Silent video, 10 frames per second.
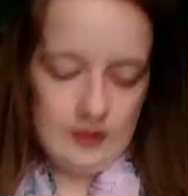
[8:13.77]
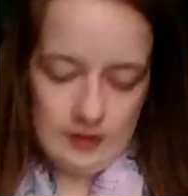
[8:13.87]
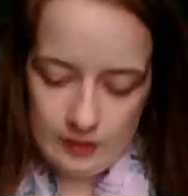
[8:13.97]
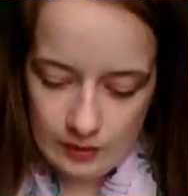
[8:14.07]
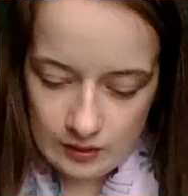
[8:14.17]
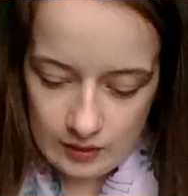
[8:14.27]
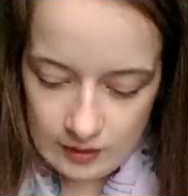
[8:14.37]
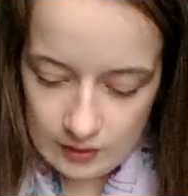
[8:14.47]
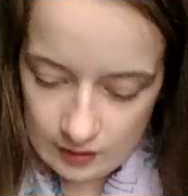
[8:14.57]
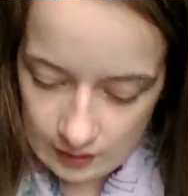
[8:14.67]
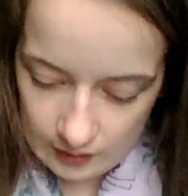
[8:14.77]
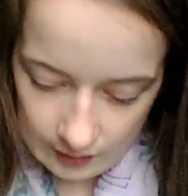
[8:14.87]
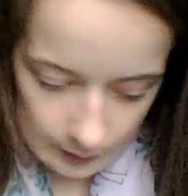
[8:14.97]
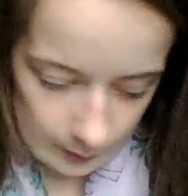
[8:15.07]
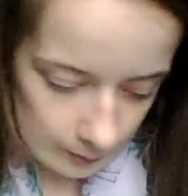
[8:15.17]
um the
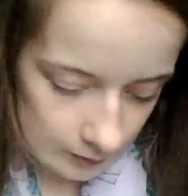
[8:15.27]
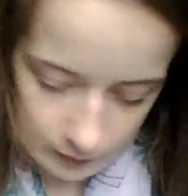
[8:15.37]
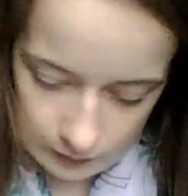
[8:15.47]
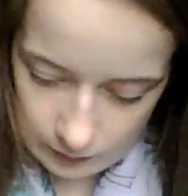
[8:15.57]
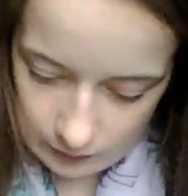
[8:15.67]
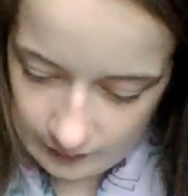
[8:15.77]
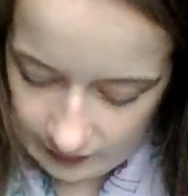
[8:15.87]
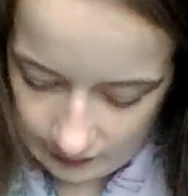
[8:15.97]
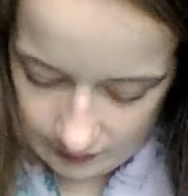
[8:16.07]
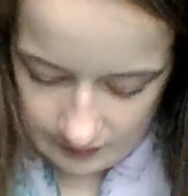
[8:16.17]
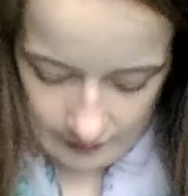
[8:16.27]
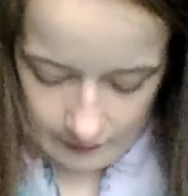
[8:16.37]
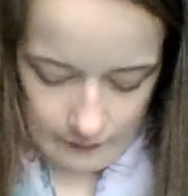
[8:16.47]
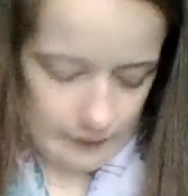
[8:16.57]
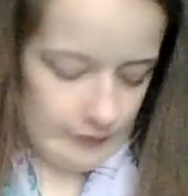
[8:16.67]
reason this has stuff in
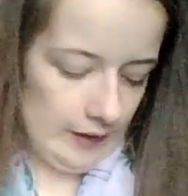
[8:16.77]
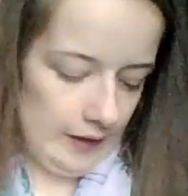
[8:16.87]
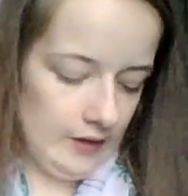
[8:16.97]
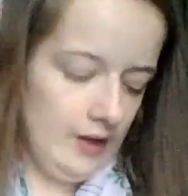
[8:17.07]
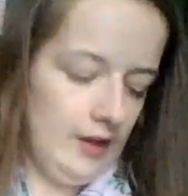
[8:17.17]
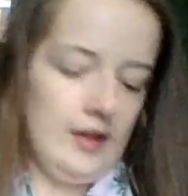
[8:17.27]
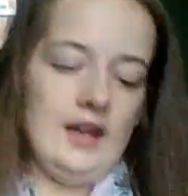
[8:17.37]
is because of what I